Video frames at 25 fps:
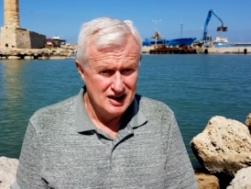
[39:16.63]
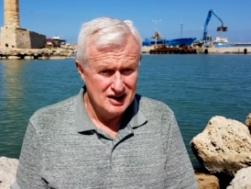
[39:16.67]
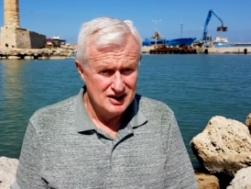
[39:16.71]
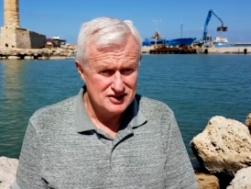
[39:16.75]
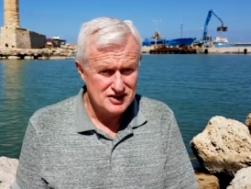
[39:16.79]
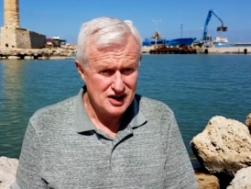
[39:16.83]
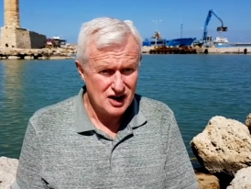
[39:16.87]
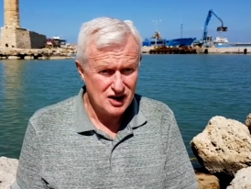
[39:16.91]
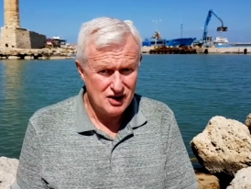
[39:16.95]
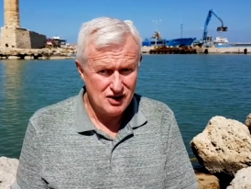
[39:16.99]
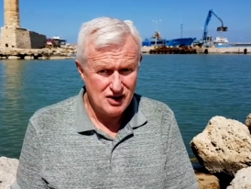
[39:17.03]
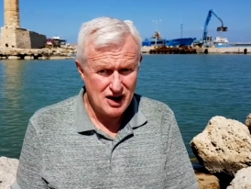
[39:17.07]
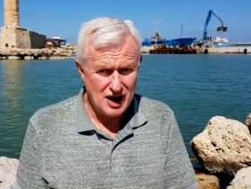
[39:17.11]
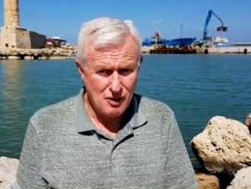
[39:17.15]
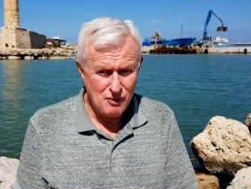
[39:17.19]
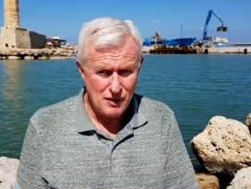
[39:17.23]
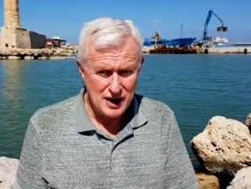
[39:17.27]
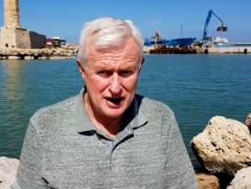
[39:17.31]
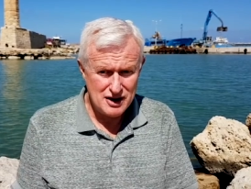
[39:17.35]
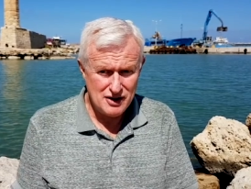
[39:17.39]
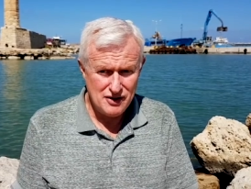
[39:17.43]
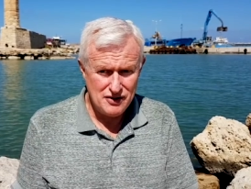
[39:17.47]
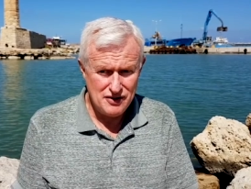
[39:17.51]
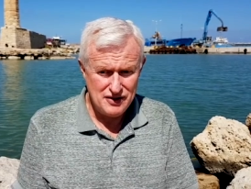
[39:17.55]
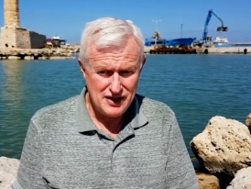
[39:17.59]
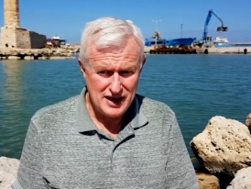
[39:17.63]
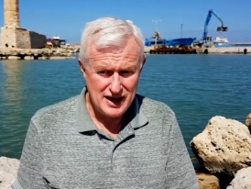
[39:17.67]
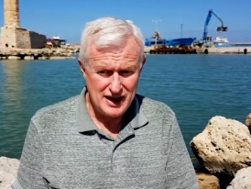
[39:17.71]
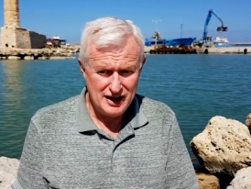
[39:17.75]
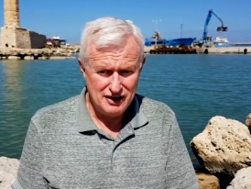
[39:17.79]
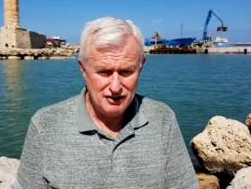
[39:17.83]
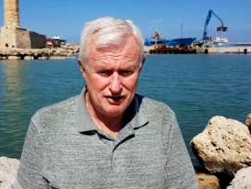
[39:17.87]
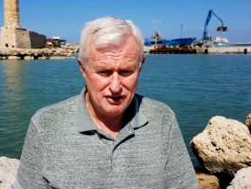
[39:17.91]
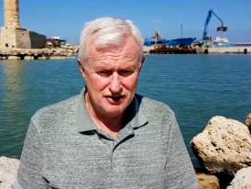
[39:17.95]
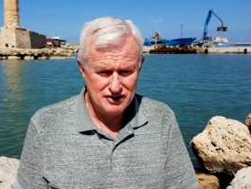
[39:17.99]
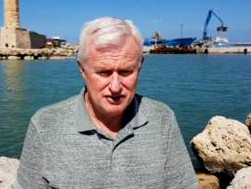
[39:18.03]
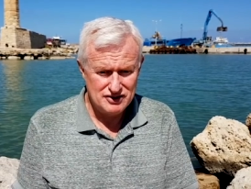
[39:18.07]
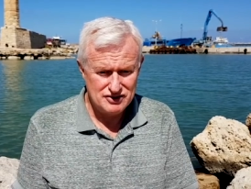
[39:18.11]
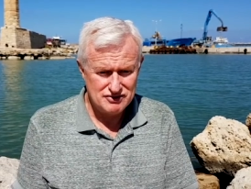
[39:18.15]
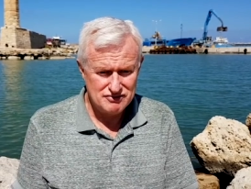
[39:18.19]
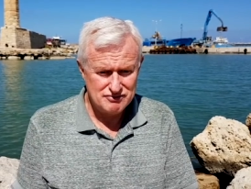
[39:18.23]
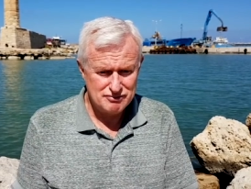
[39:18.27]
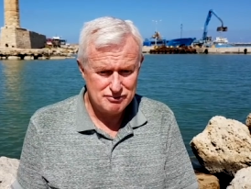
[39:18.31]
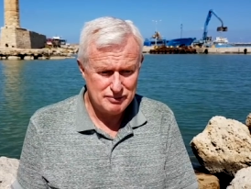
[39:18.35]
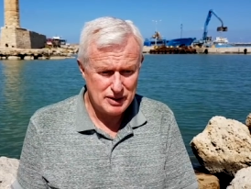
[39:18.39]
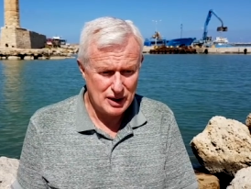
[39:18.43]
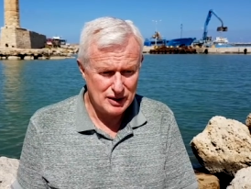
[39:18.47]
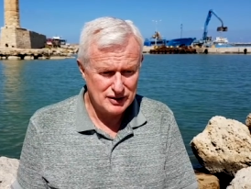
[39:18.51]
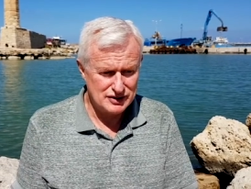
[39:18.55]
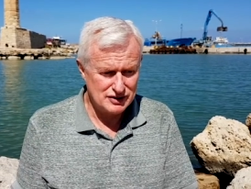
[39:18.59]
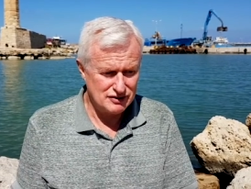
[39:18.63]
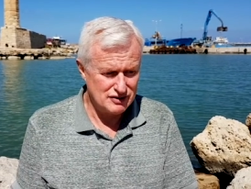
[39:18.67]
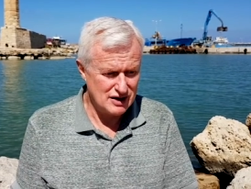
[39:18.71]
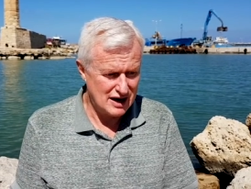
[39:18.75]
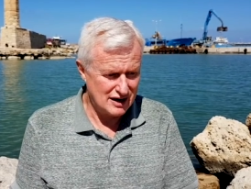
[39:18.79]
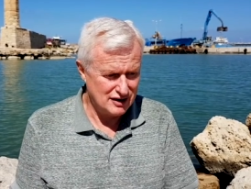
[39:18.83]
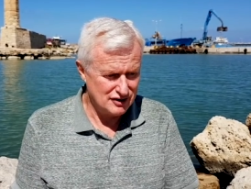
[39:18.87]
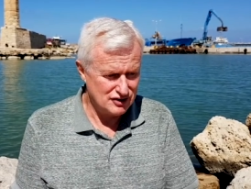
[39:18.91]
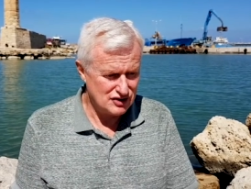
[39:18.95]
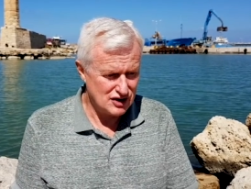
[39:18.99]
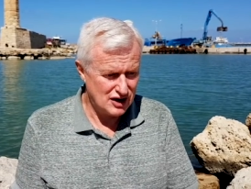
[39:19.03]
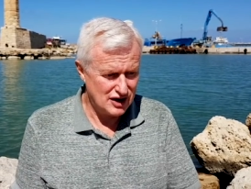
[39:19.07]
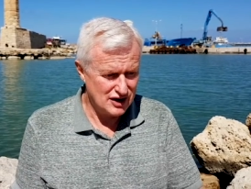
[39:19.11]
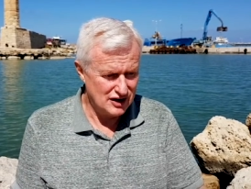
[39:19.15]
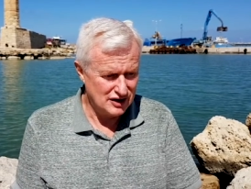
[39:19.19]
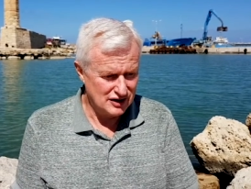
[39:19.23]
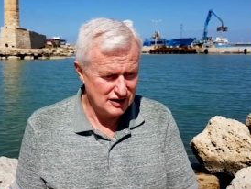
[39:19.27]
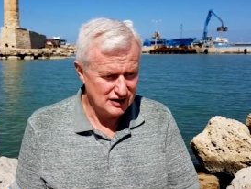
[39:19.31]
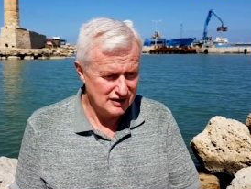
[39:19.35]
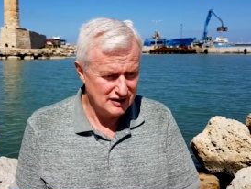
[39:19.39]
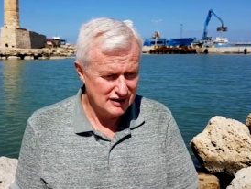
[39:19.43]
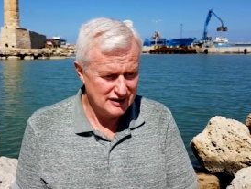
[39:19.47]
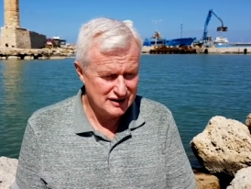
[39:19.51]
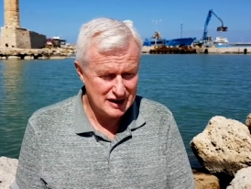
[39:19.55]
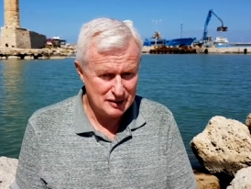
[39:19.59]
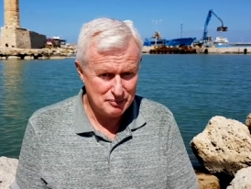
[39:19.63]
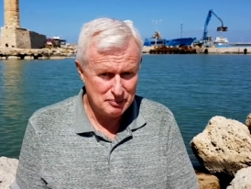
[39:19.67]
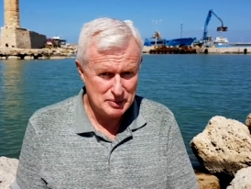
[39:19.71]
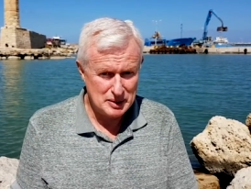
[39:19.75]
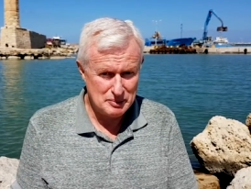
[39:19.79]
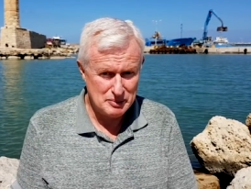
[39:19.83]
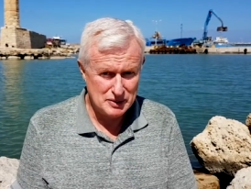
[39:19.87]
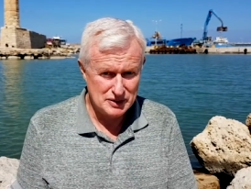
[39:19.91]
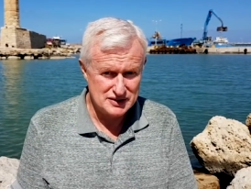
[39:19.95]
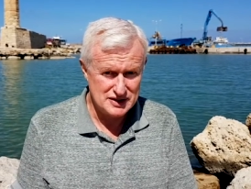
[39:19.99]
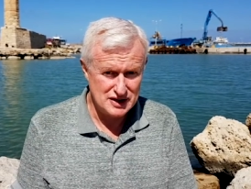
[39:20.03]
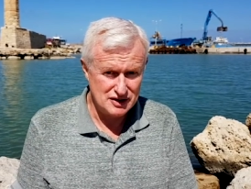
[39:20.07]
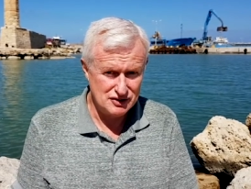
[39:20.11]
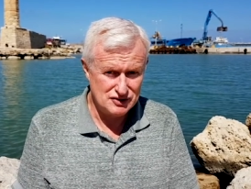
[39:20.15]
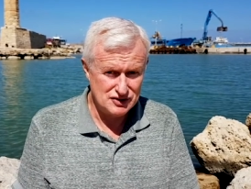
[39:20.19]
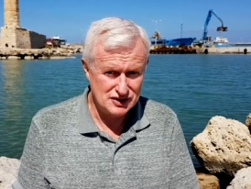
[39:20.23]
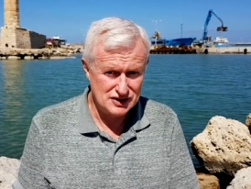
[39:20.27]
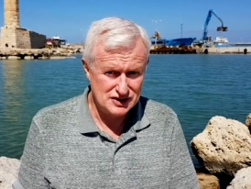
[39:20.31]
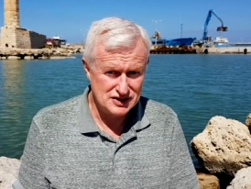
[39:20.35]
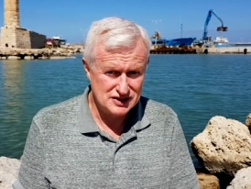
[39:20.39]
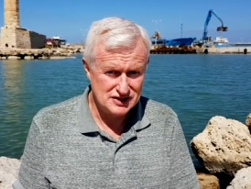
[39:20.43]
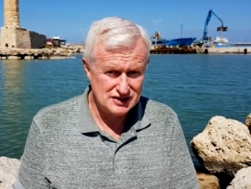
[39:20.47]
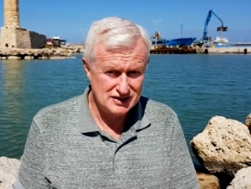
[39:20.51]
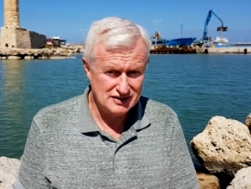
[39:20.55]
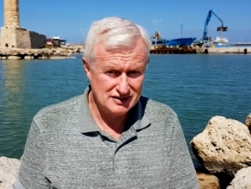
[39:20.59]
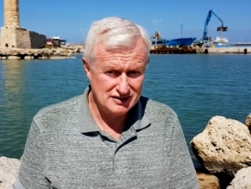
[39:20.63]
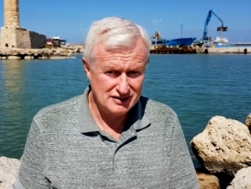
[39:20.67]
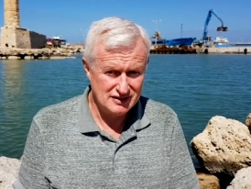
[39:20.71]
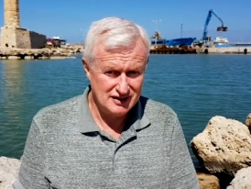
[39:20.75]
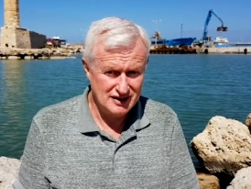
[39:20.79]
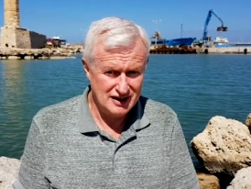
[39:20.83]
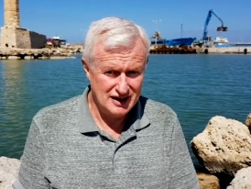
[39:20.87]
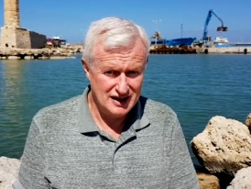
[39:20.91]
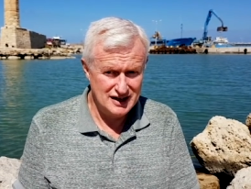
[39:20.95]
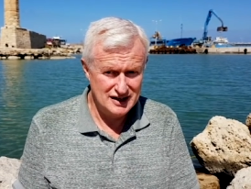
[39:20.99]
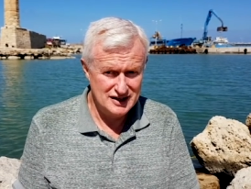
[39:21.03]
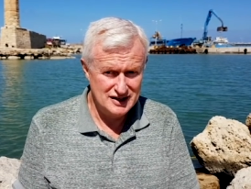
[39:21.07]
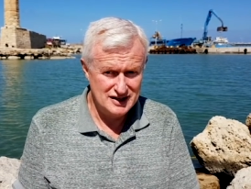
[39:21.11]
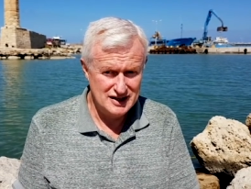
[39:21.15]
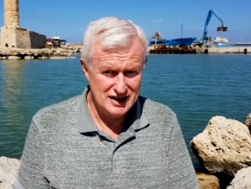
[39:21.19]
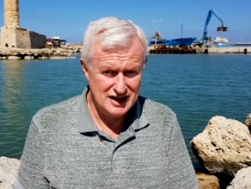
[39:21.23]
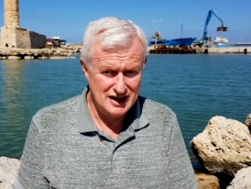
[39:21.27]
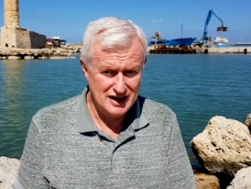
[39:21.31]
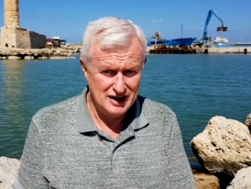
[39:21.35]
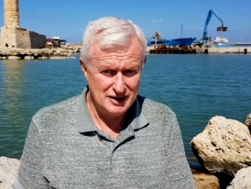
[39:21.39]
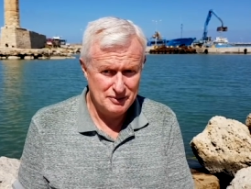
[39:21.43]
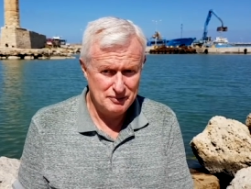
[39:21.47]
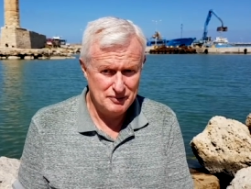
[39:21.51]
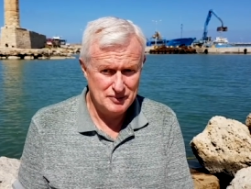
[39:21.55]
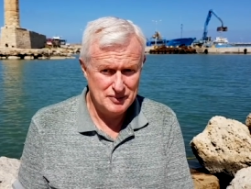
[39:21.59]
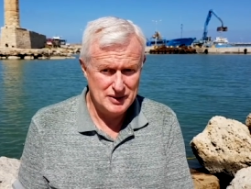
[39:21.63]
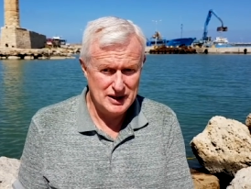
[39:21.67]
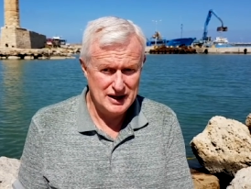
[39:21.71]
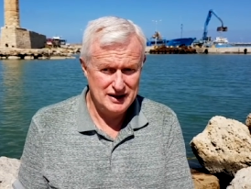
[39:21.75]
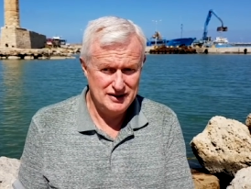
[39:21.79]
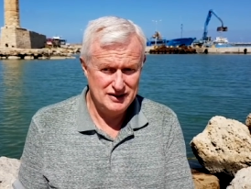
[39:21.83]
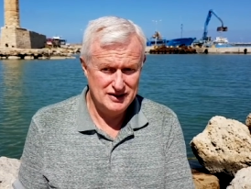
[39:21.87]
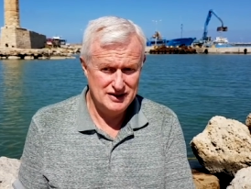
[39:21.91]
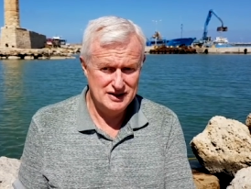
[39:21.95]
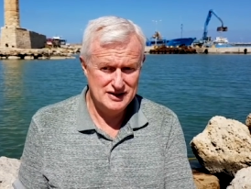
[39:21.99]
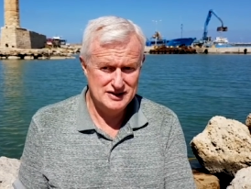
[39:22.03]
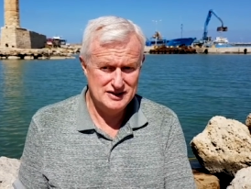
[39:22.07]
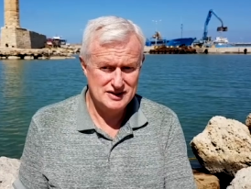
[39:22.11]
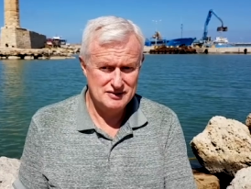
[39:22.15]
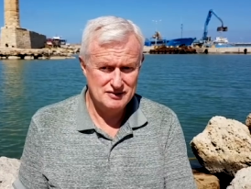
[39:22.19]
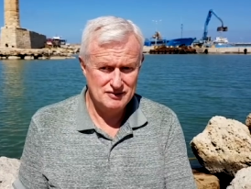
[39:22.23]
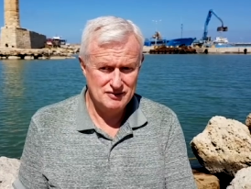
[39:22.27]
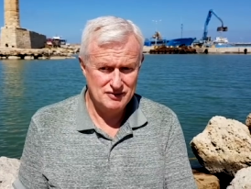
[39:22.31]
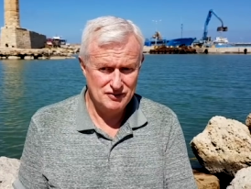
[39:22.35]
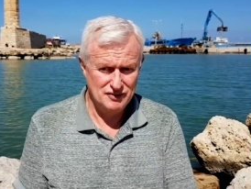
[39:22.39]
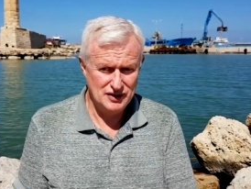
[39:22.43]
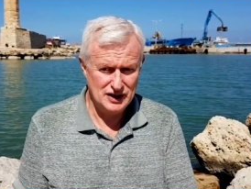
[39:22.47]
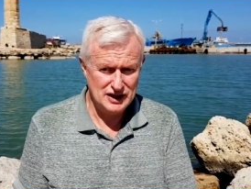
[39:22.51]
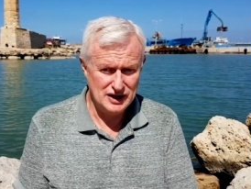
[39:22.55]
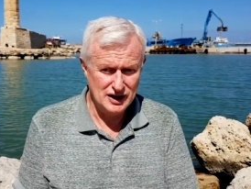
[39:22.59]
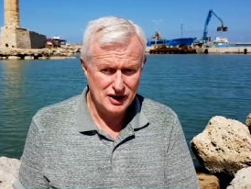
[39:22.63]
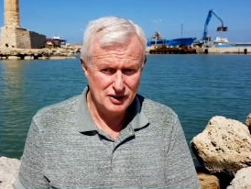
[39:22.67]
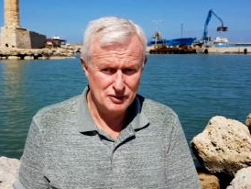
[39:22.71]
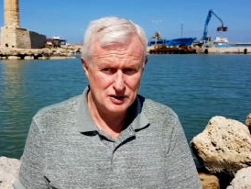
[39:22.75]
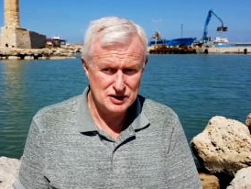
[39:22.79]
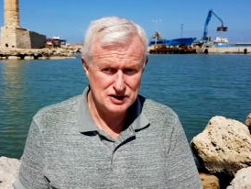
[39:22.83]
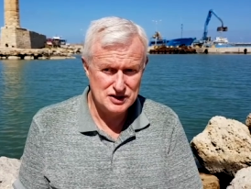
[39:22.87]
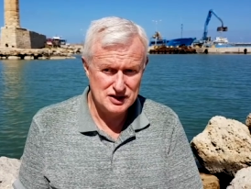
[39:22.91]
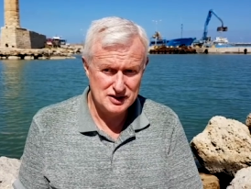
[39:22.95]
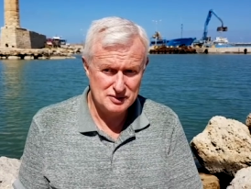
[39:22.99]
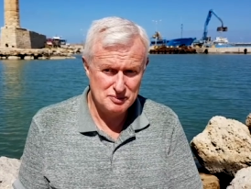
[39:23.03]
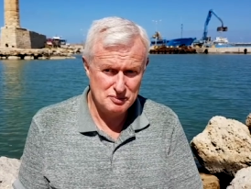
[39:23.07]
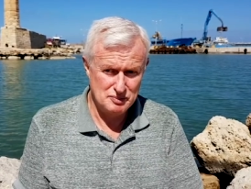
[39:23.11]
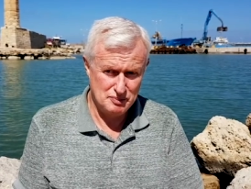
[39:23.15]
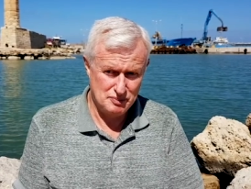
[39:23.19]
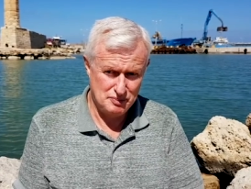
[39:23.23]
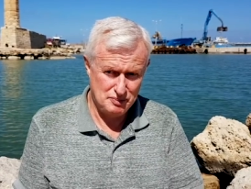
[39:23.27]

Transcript: So I went on there and poked around trying to get people's interest in um, in this video, which is,